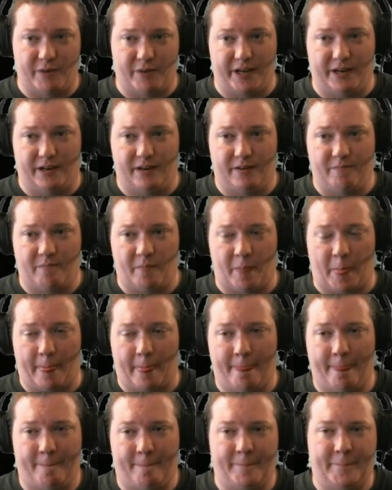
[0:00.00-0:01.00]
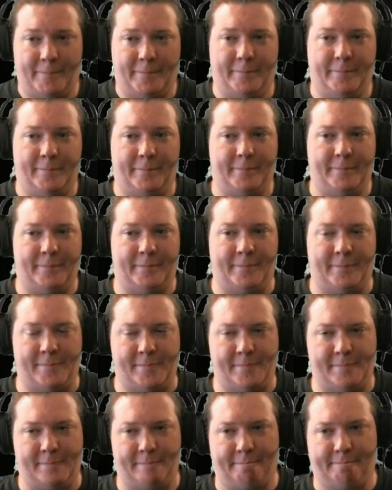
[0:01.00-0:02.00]
men.
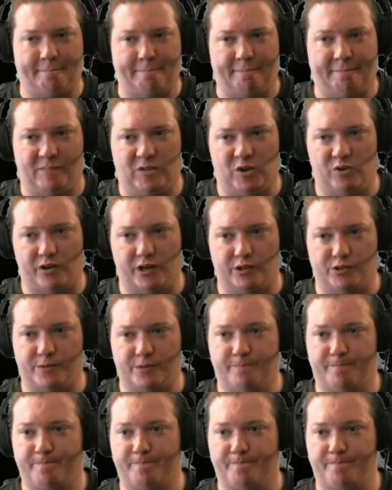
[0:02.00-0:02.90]
Who knows?